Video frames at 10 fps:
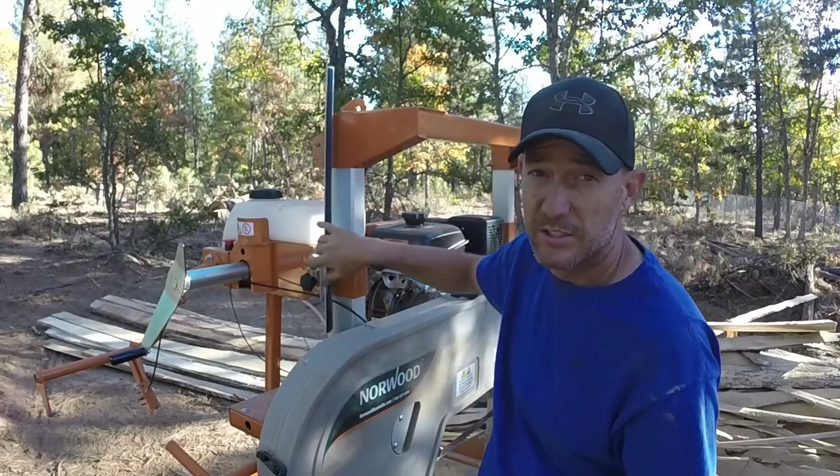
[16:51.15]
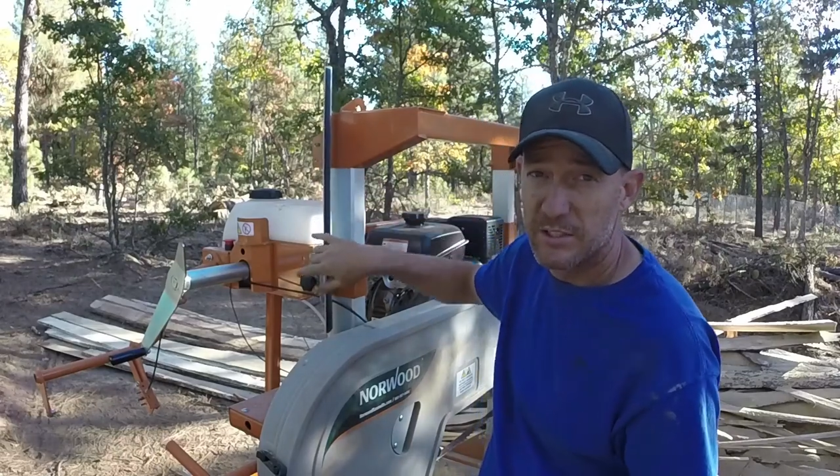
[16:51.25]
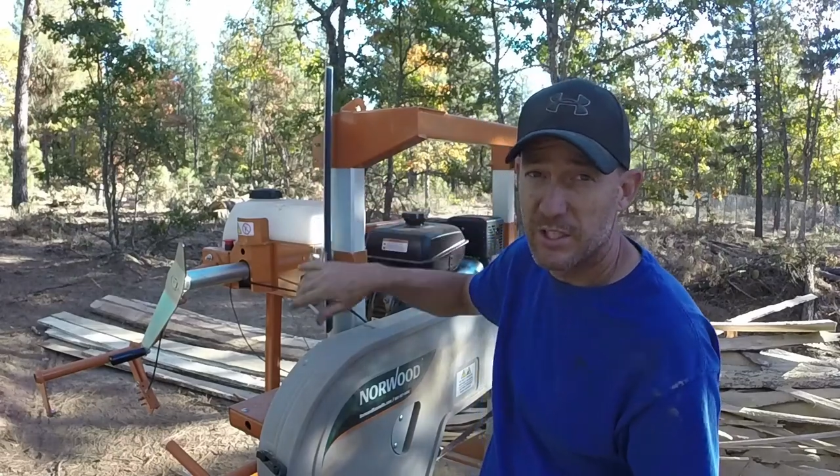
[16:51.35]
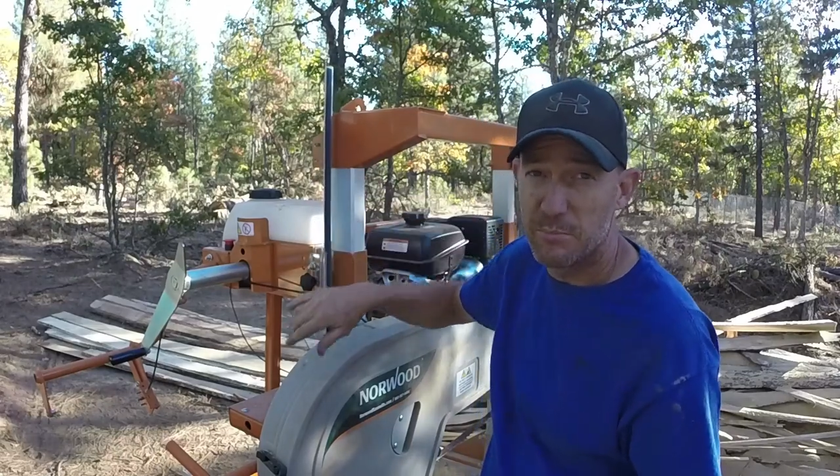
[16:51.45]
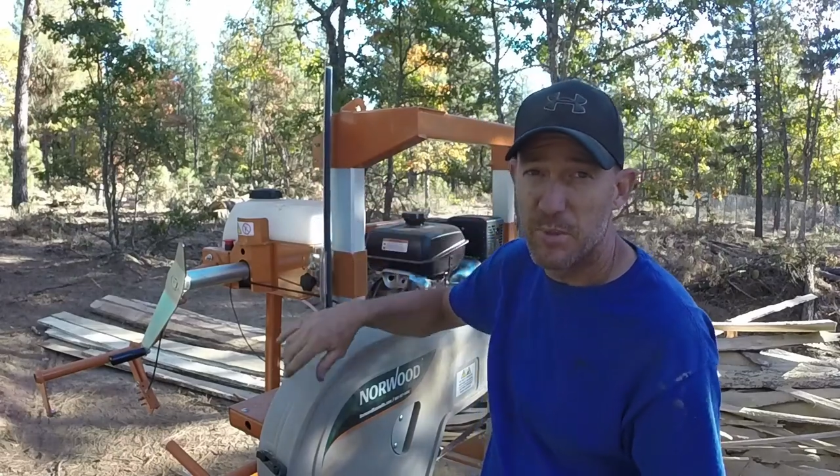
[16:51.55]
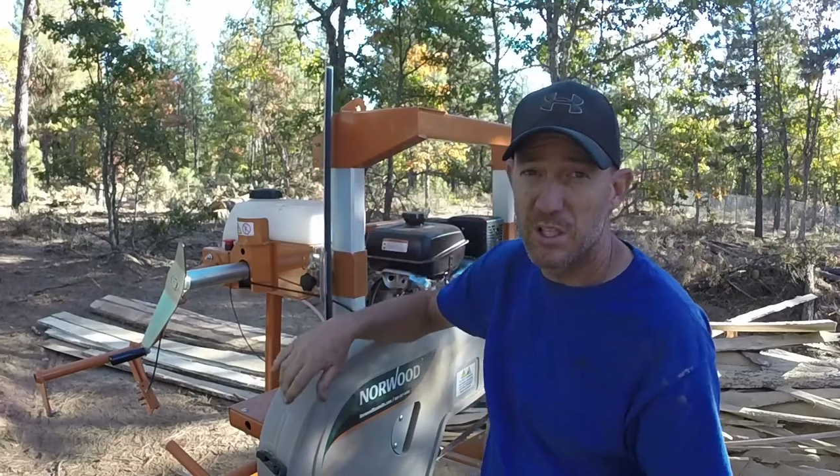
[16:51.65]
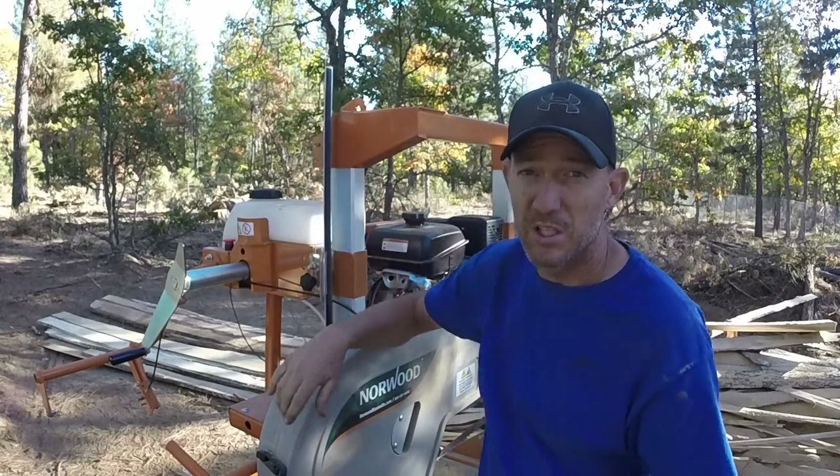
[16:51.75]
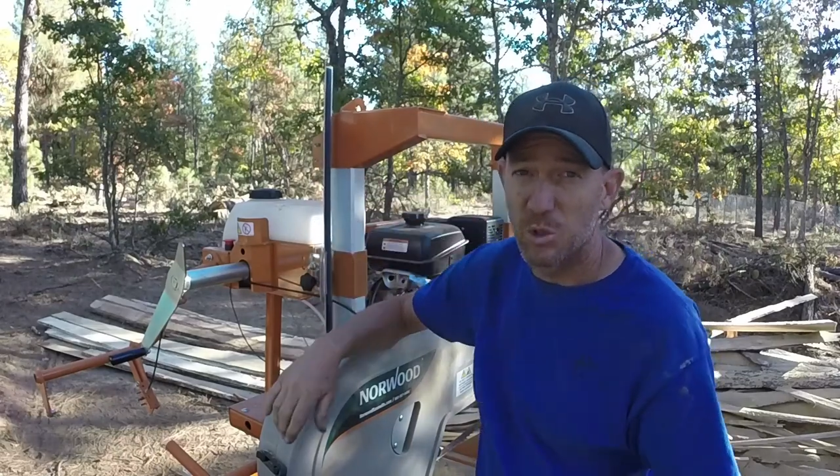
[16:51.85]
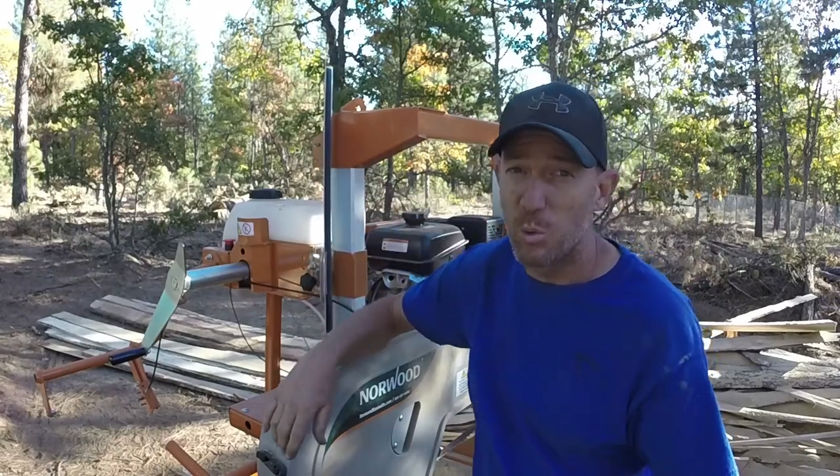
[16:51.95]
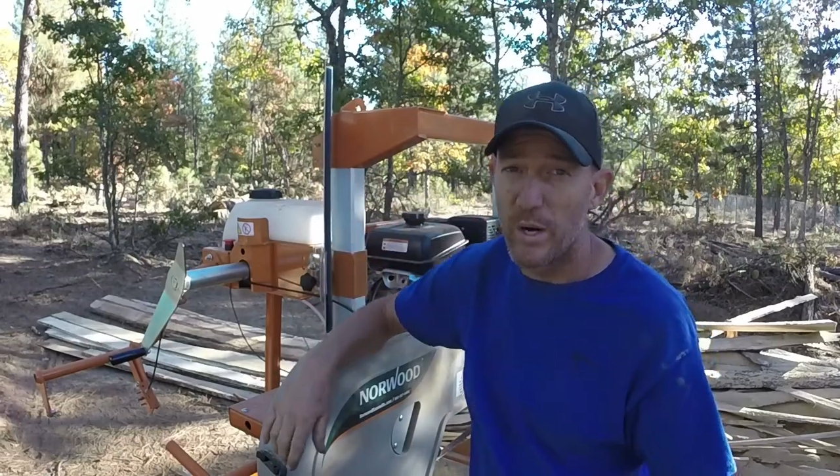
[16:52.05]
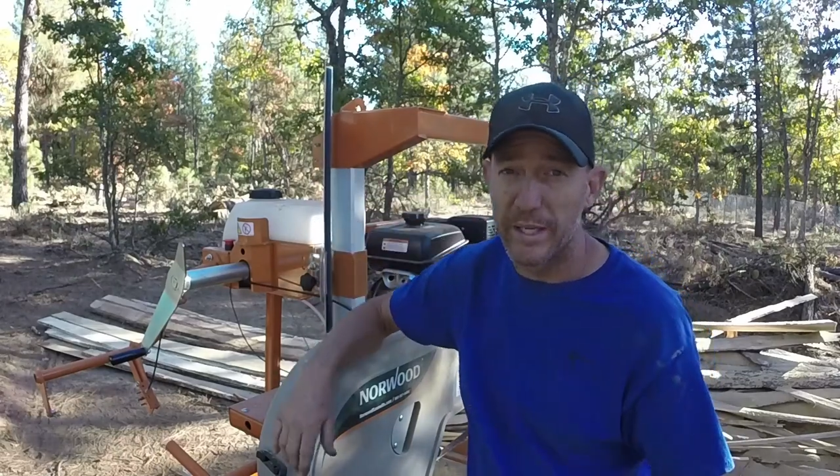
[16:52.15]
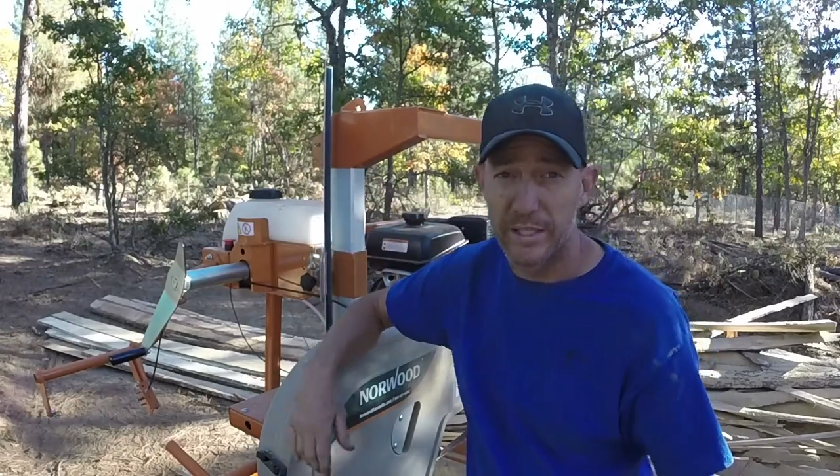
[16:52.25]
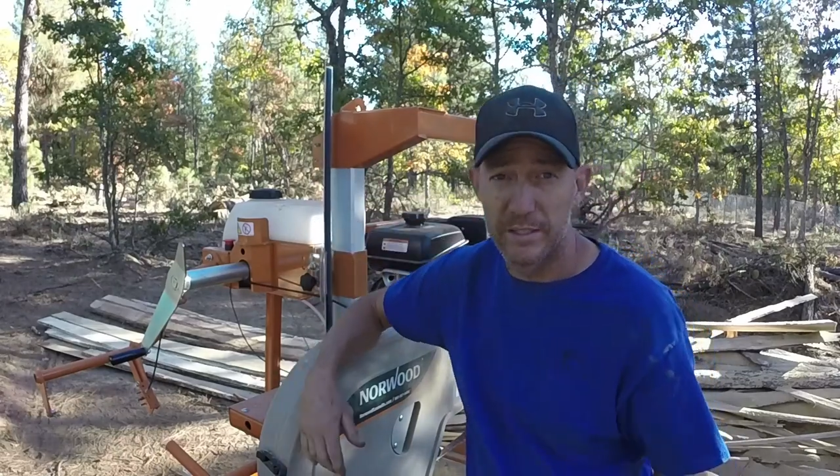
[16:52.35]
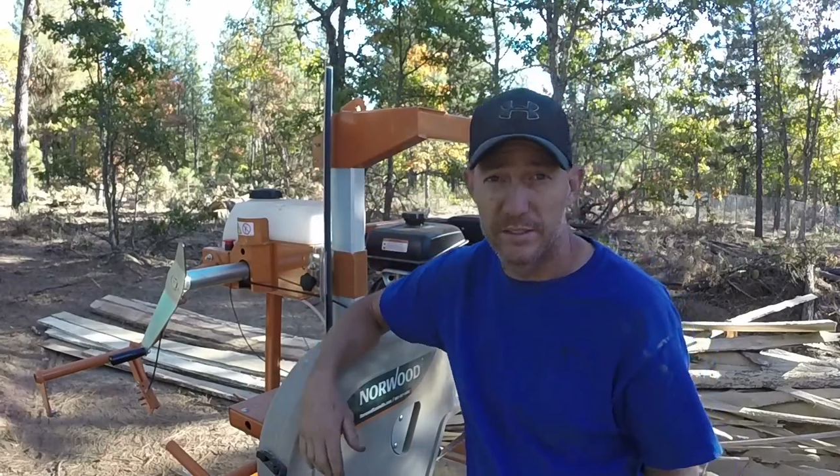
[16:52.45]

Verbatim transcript: you can mill it quick.